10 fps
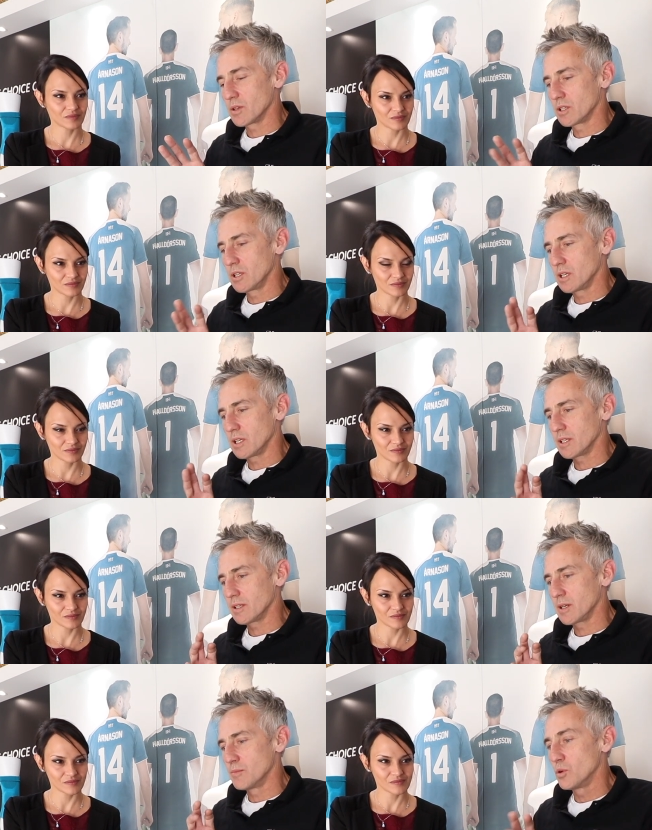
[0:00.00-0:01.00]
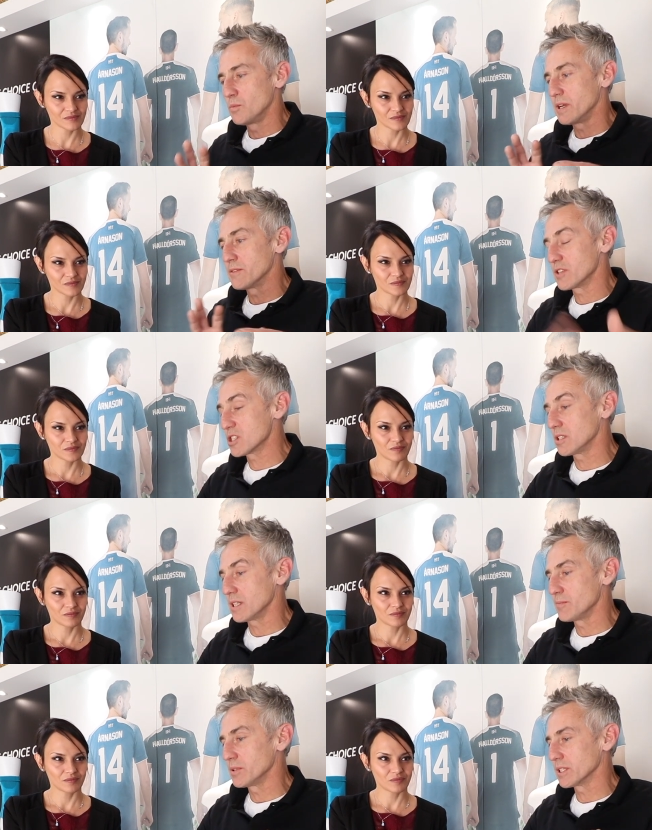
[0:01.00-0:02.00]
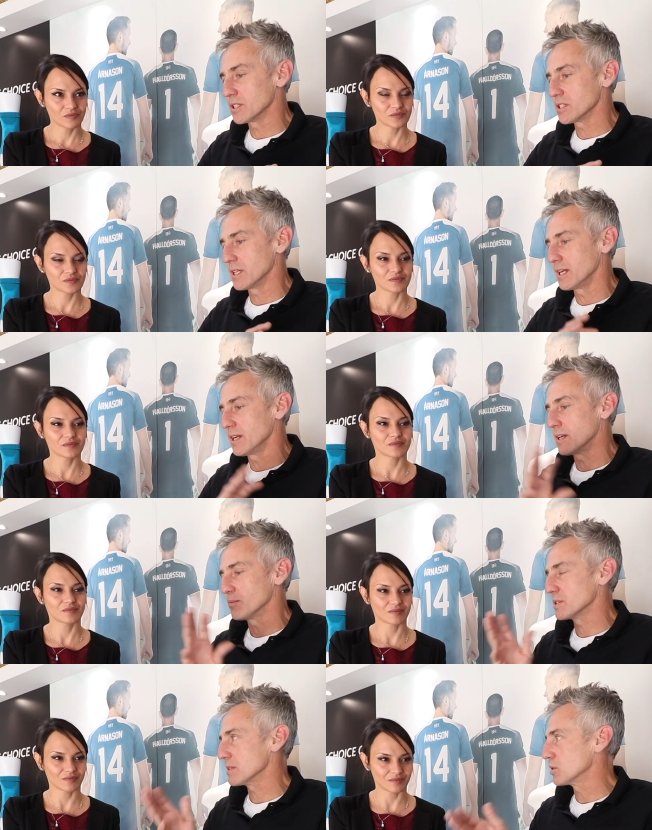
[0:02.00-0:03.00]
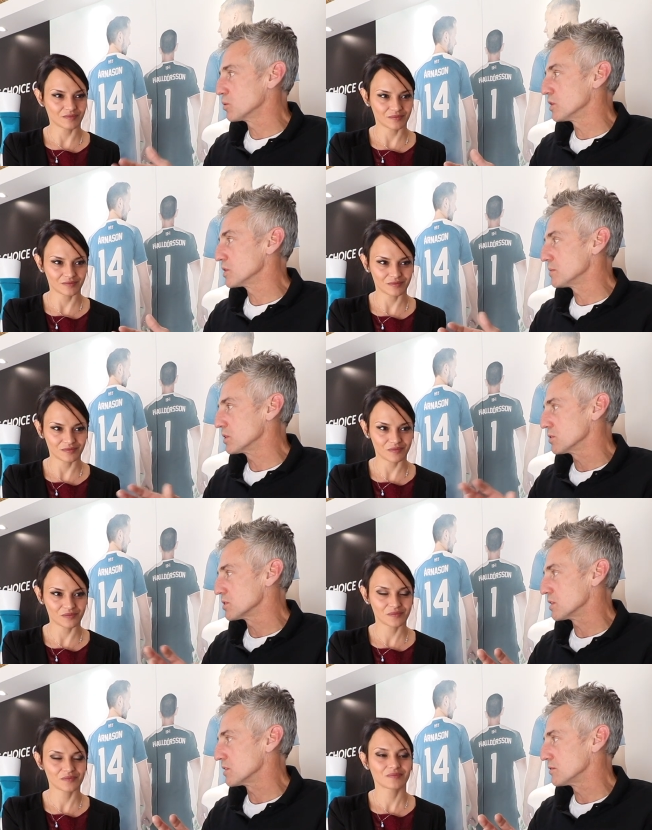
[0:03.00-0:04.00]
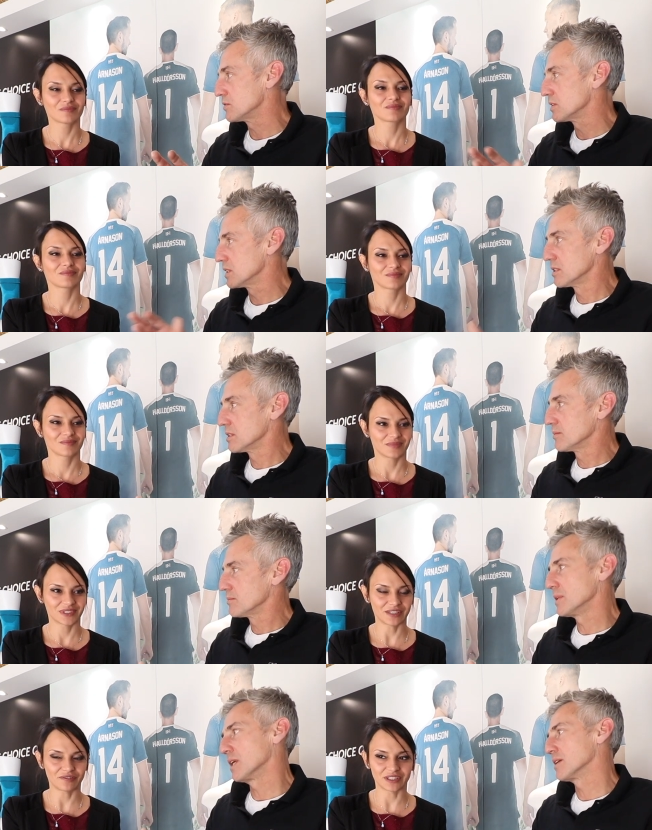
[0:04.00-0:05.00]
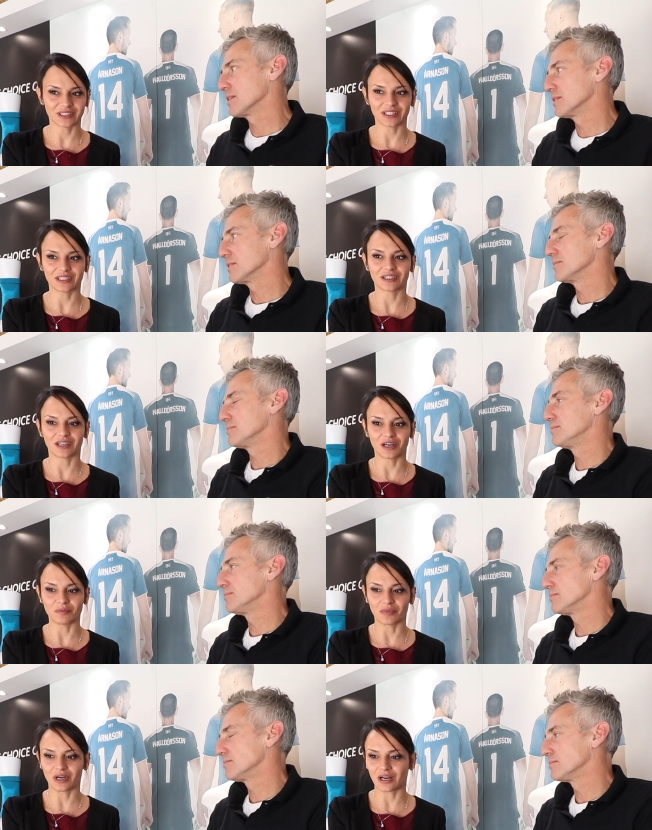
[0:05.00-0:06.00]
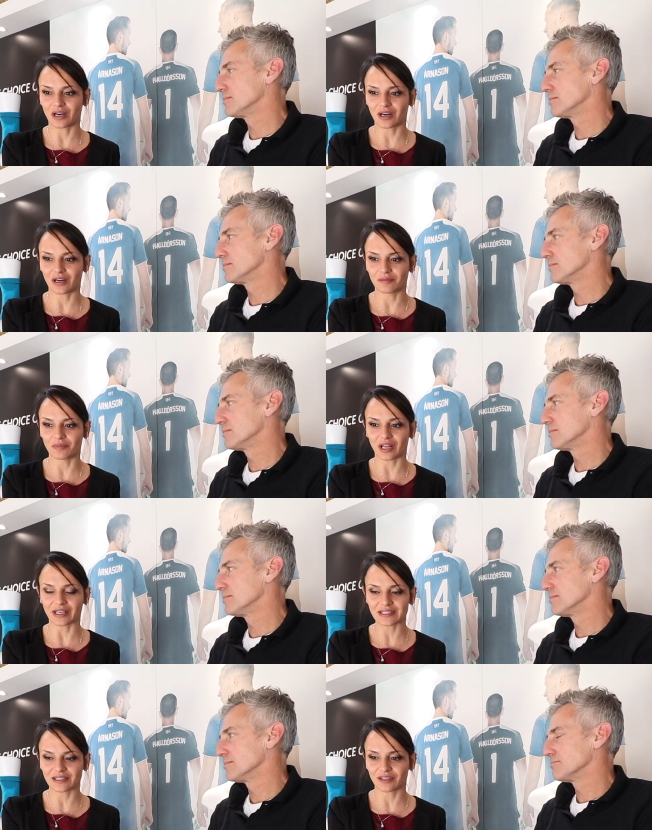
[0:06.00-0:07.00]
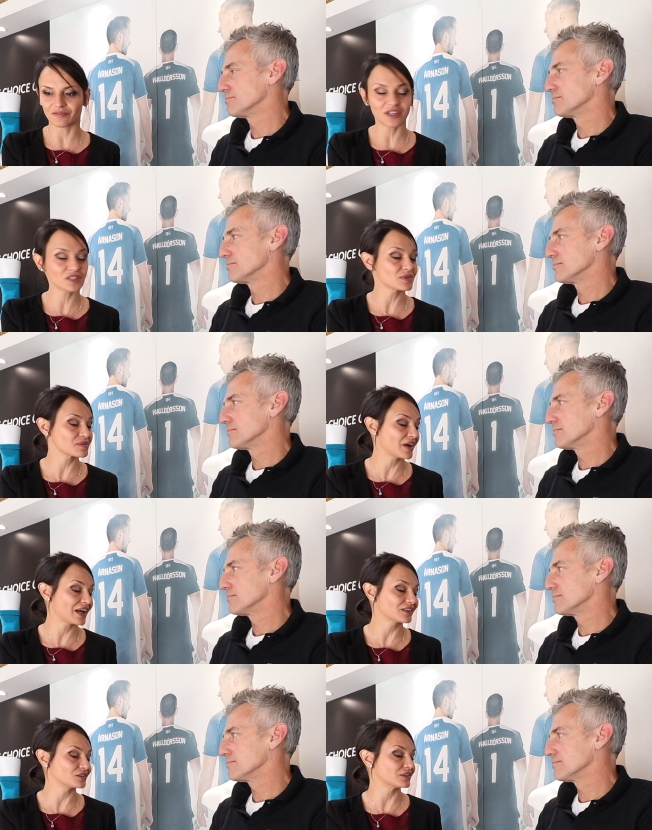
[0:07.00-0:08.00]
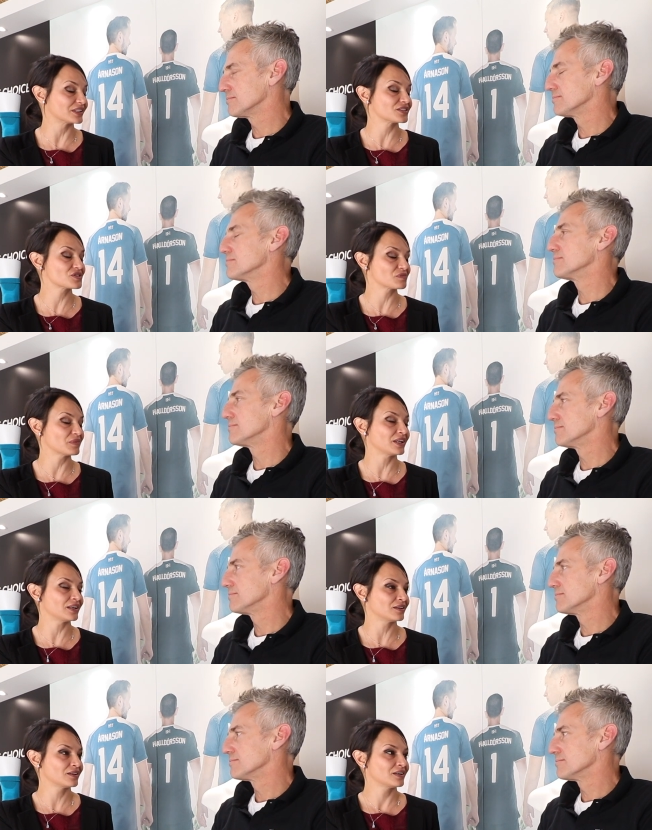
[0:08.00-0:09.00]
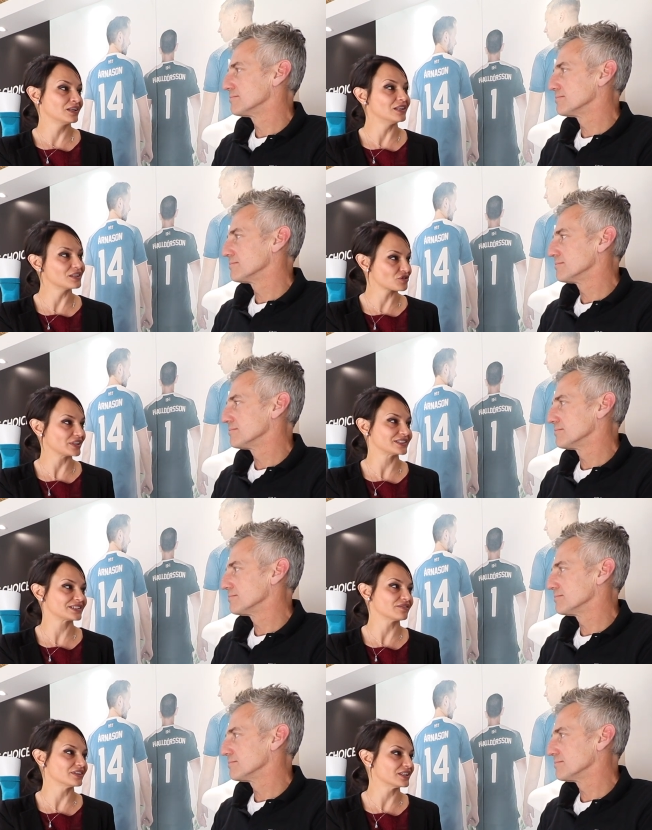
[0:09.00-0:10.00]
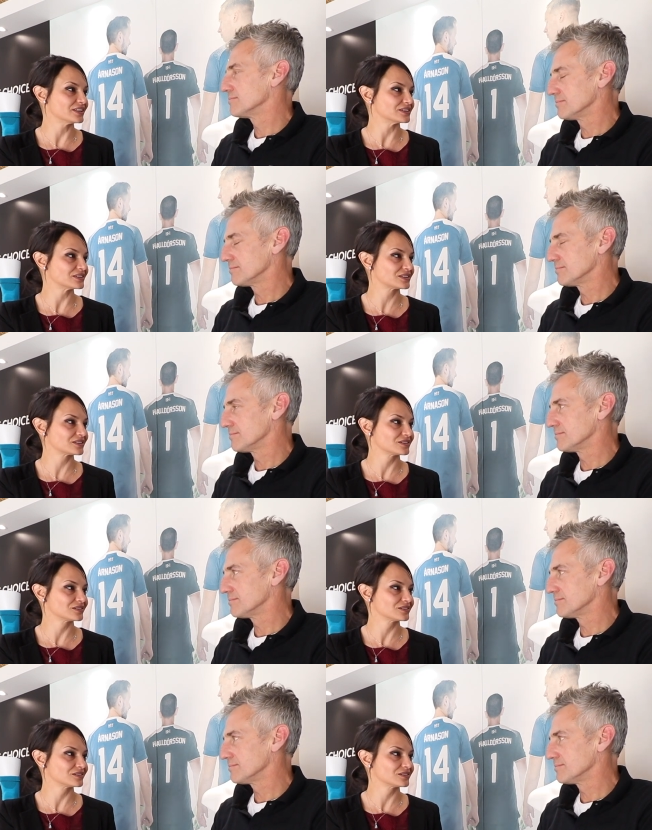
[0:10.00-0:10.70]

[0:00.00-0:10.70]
Speaker 1: a, a, more beneficial amputation that ended up with something worse because of.
Speaker 2: Definitely. Yeah. Um, like I said, the infection was in my ankle, and it took me literally seven years